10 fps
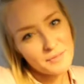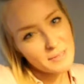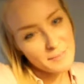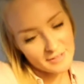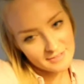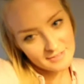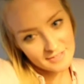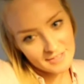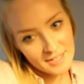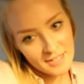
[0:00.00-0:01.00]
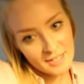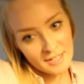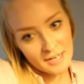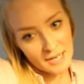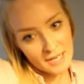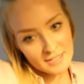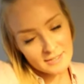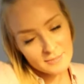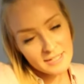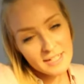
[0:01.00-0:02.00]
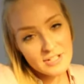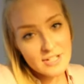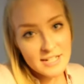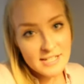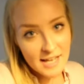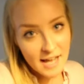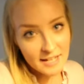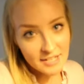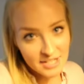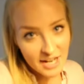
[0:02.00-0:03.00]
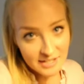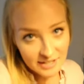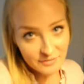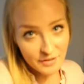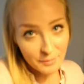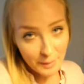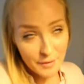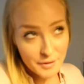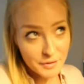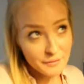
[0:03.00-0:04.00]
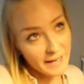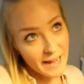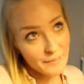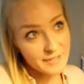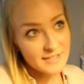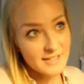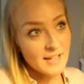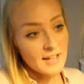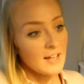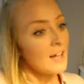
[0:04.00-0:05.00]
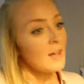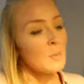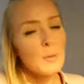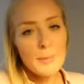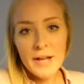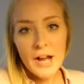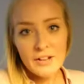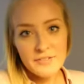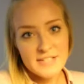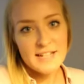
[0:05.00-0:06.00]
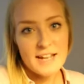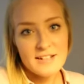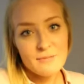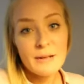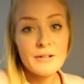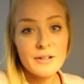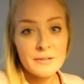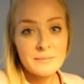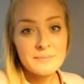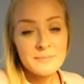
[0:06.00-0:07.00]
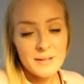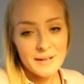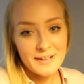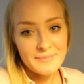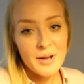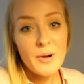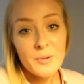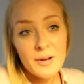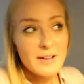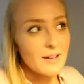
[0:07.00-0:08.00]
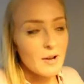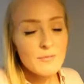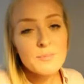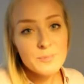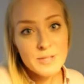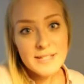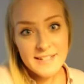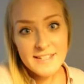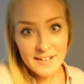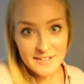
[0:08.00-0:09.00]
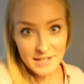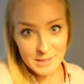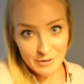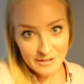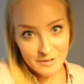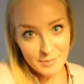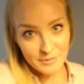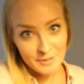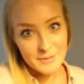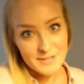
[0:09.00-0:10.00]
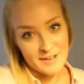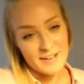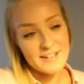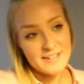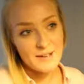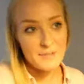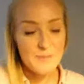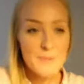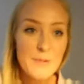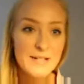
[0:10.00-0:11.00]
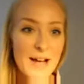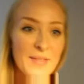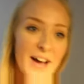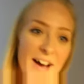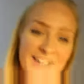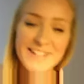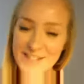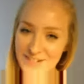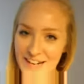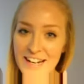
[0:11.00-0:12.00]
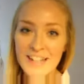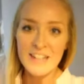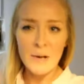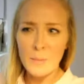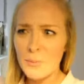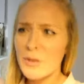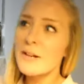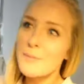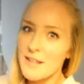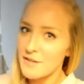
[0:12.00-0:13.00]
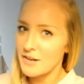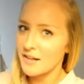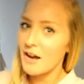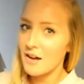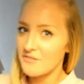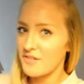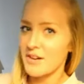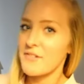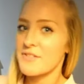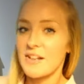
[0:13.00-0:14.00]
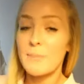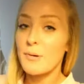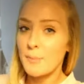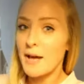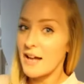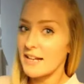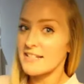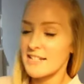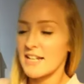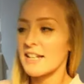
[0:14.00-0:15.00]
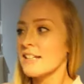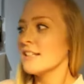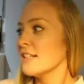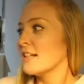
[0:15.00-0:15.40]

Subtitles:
3 months. So we literally sat and chatted for about 3 hours, probably overstayed our welcome. Was excited to go to Brasserie Blanc, wasn't I? So we walked down the high street. We were going to be there for like 5:30, so like proper early dinner.